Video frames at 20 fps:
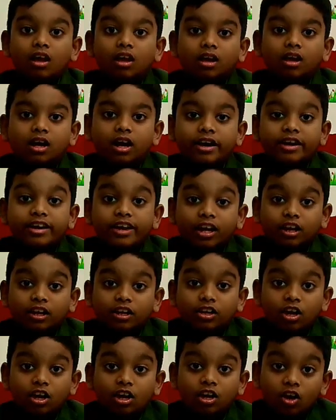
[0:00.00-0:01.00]

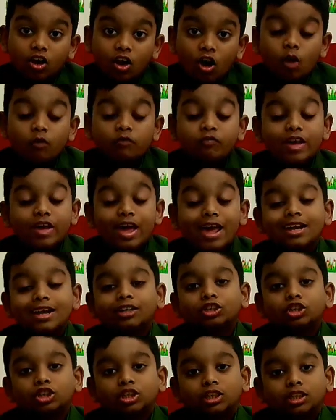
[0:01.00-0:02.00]
conductor of
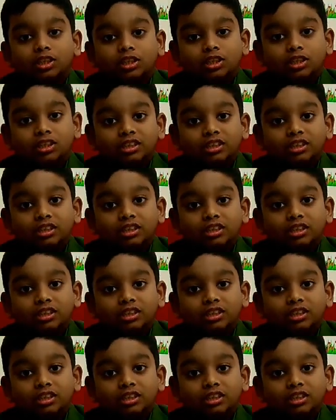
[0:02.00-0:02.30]
electricity.